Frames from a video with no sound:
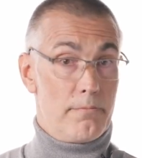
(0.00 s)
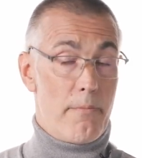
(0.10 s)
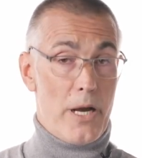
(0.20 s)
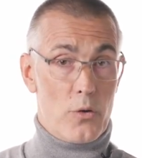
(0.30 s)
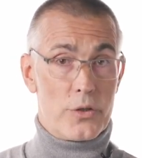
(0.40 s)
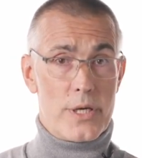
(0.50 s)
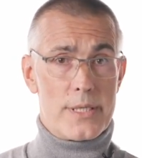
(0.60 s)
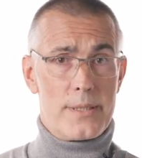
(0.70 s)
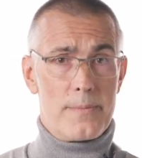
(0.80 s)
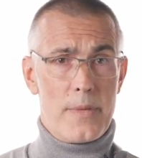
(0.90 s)
By
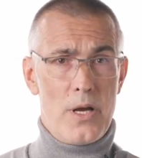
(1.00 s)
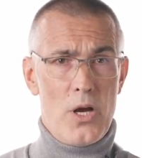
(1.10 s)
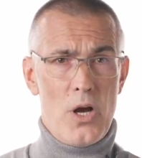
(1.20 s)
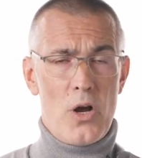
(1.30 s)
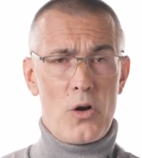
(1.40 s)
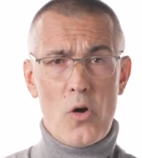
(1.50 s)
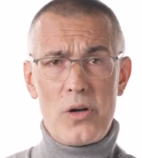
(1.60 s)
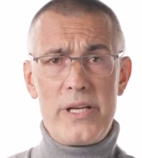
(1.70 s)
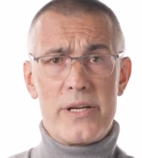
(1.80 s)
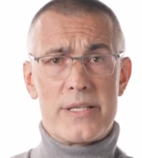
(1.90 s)
contrast,
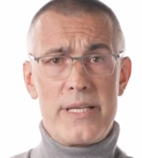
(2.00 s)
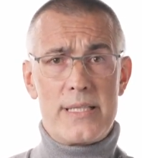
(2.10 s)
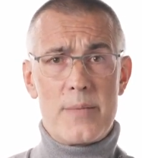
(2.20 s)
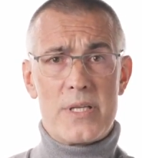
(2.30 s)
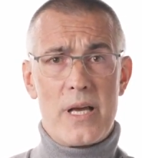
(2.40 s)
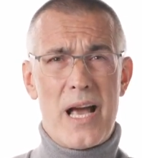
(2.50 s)
nonlinear systems